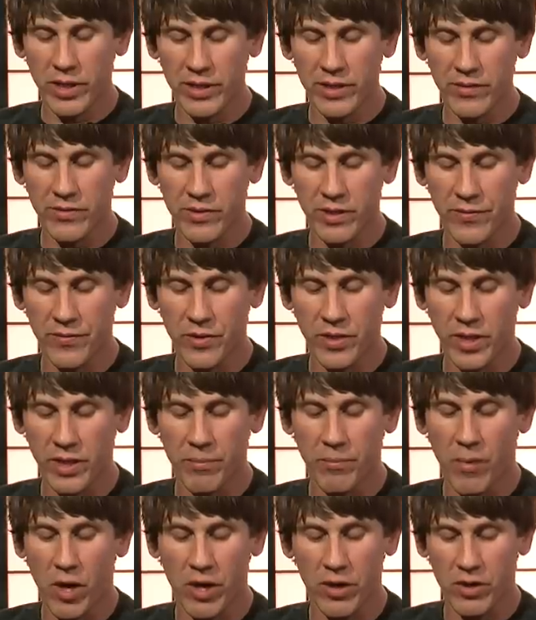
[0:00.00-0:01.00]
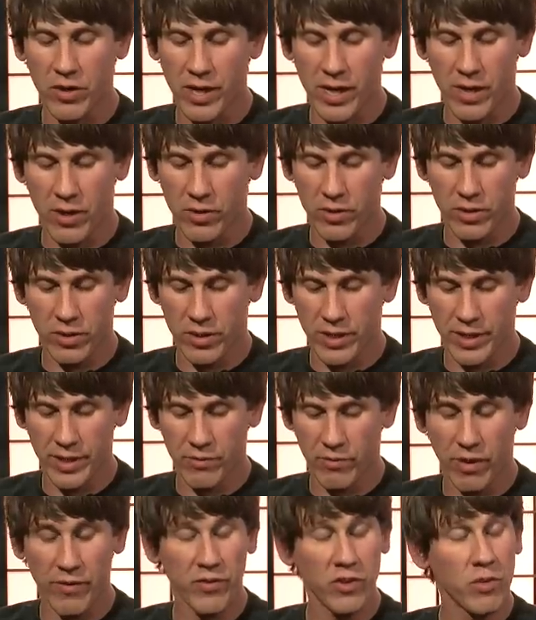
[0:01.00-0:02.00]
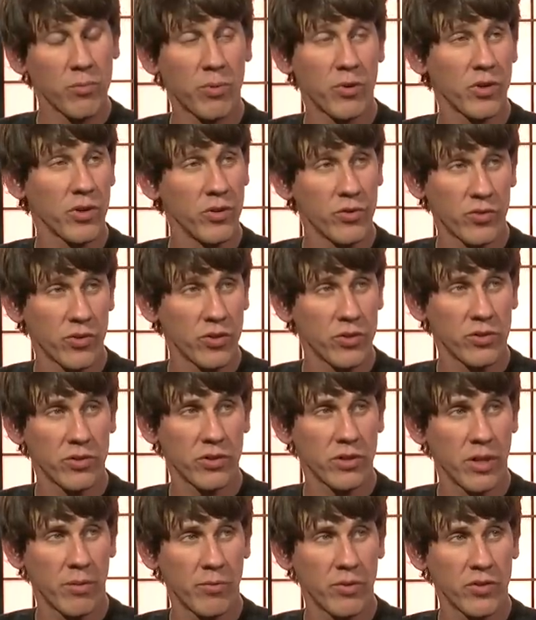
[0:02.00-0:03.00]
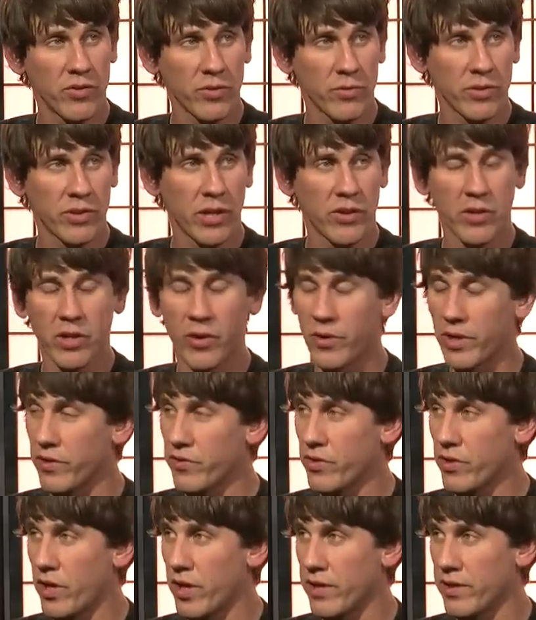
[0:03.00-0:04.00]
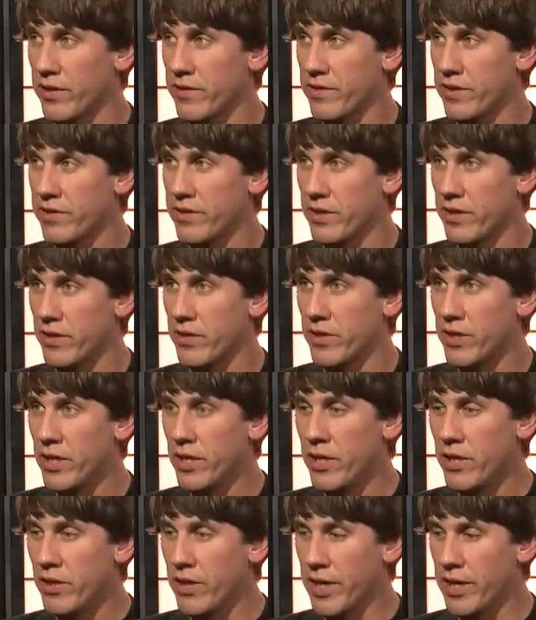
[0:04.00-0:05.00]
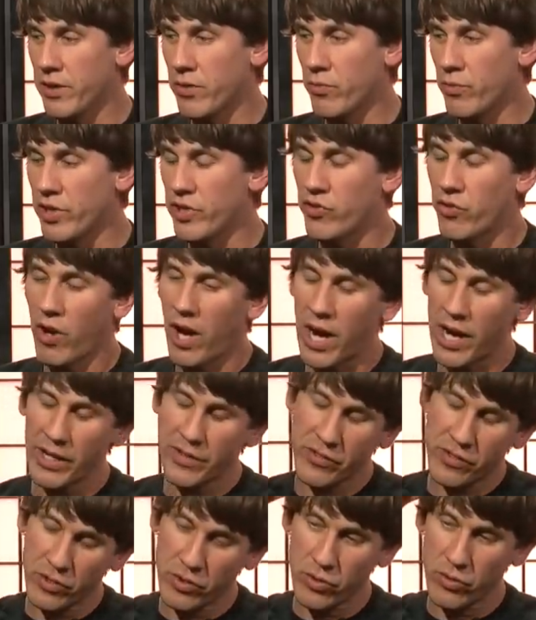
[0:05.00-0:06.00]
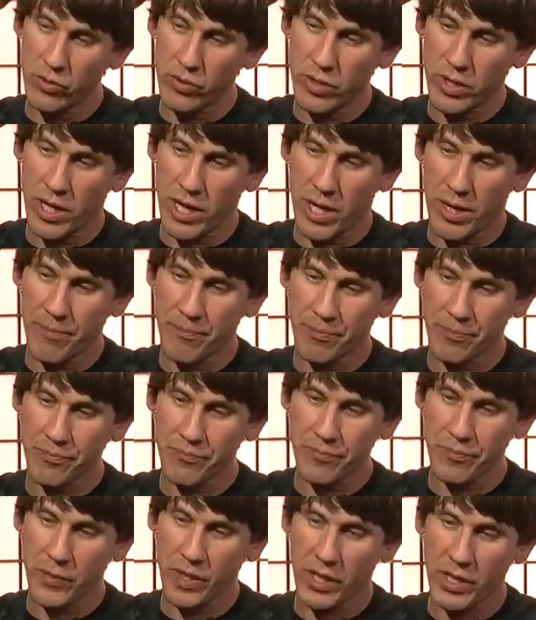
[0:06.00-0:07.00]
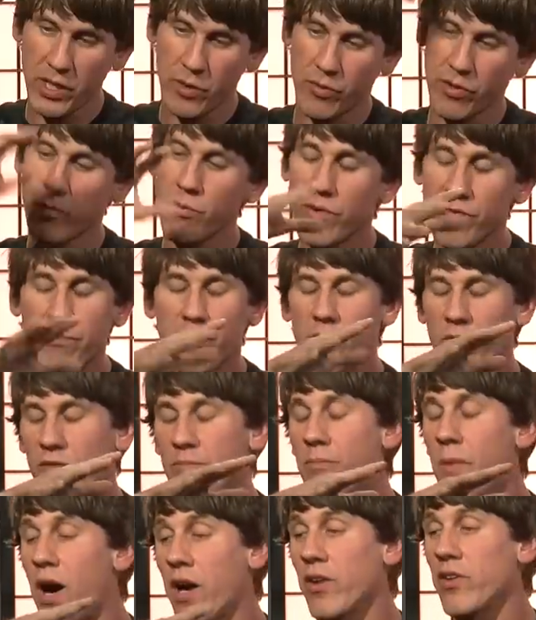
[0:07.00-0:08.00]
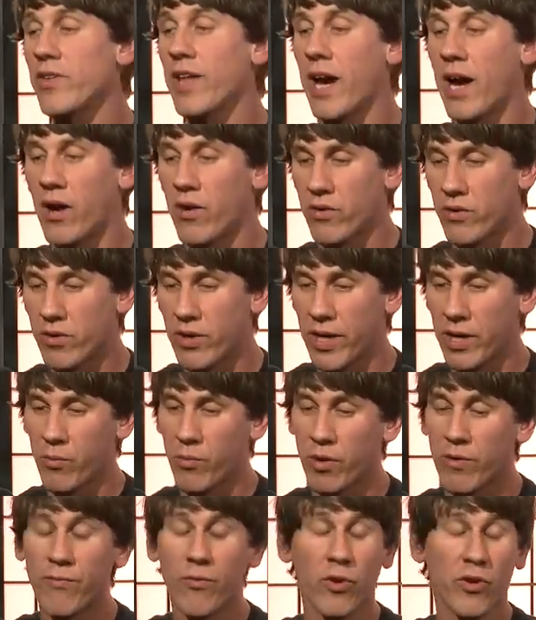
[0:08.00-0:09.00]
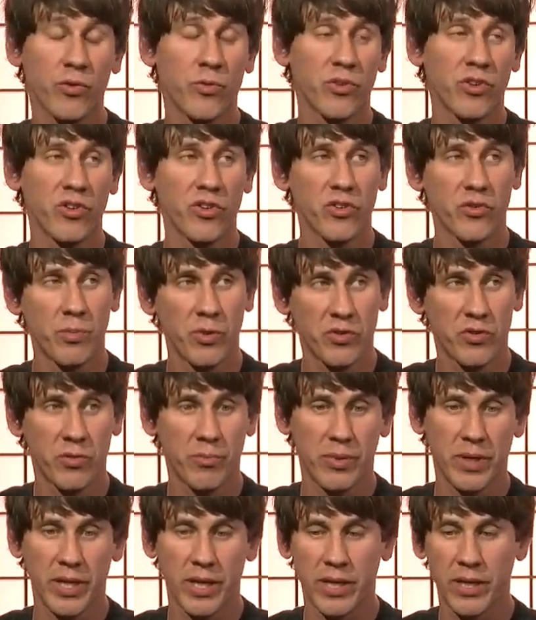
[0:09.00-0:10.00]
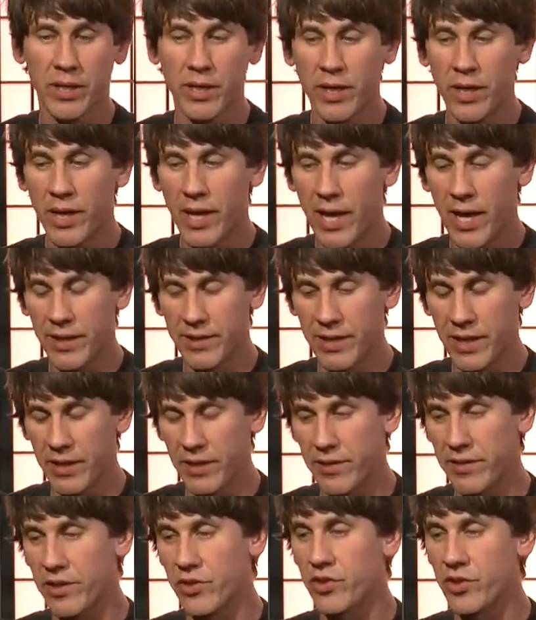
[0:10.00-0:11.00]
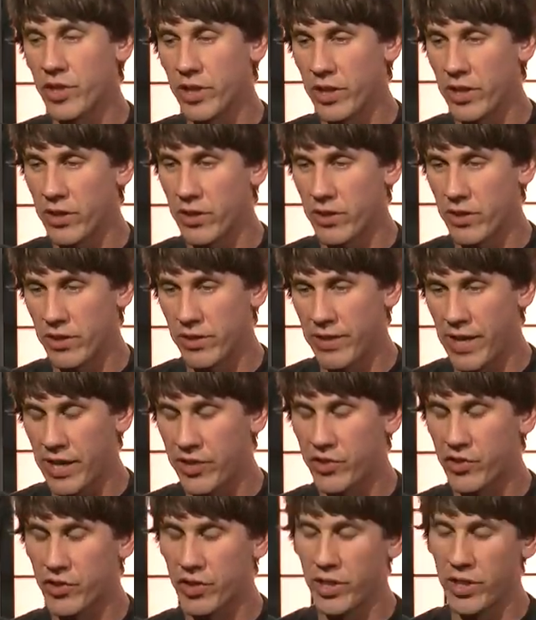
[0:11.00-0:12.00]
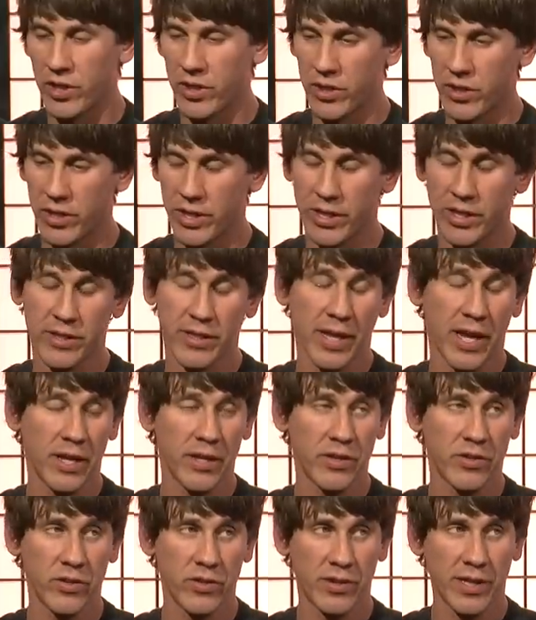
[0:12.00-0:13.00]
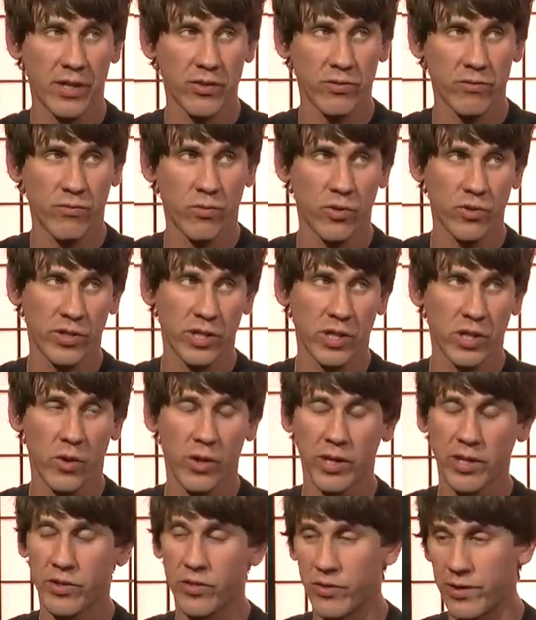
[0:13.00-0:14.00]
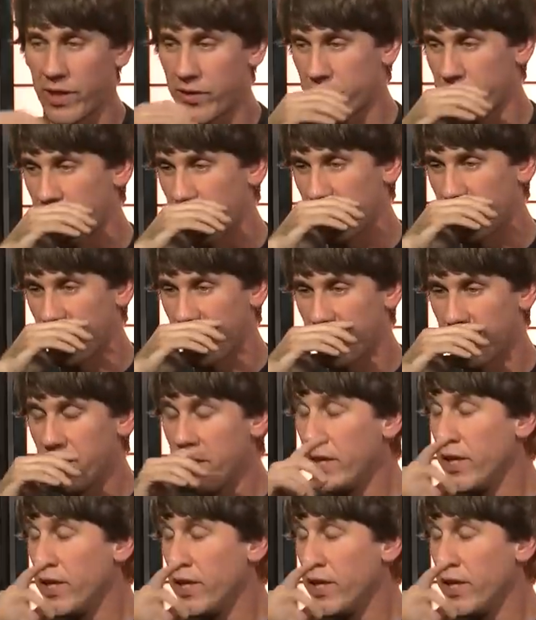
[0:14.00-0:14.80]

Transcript: look at this stuff, you kind of model out like revenue per user numbers, and without going into a lot of the detail, like we try to. Um, you know, we, we've, we've modeled out like where Foursquare is supposed to be at the end of this year, next year, and at the end of 2014 going into 2015.